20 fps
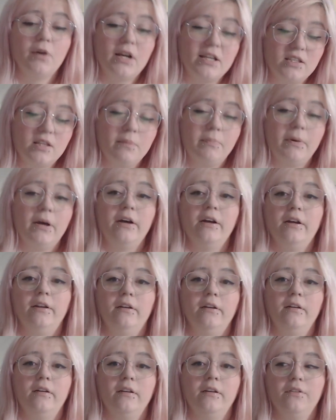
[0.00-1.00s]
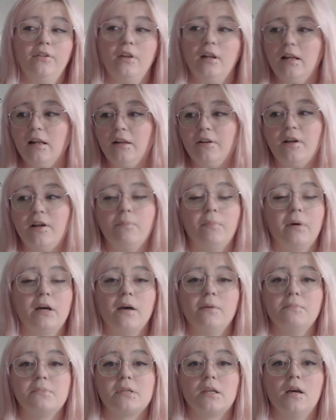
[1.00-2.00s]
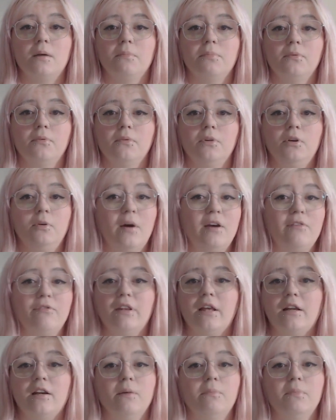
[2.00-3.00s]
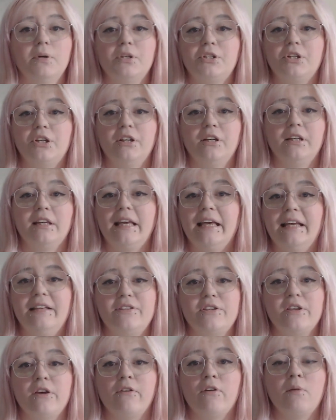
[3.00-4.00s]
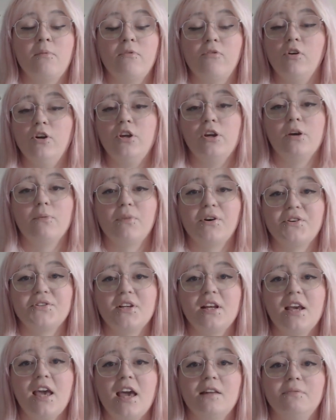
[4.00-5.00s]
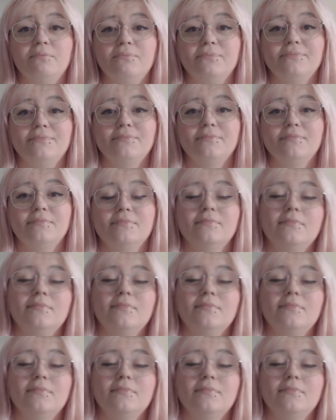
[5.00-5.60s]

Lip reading: You press the button, the little number comes up, you wait for that number to hit 0 before you can press it again.